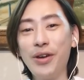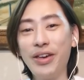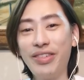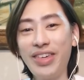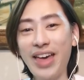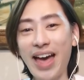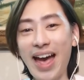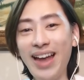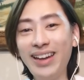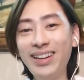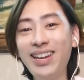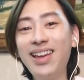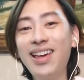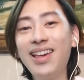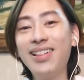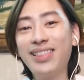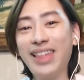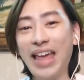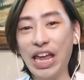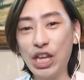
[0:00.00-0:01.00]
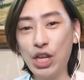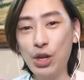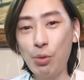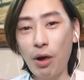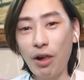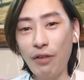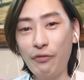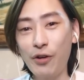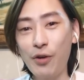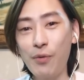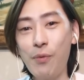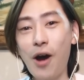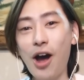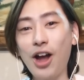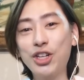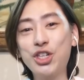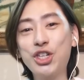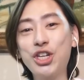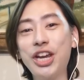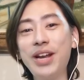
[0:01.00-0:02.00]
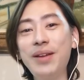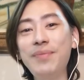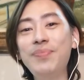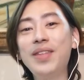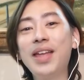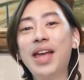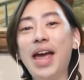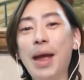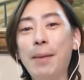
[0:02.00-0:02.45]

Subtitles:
With that, thank you all for watching,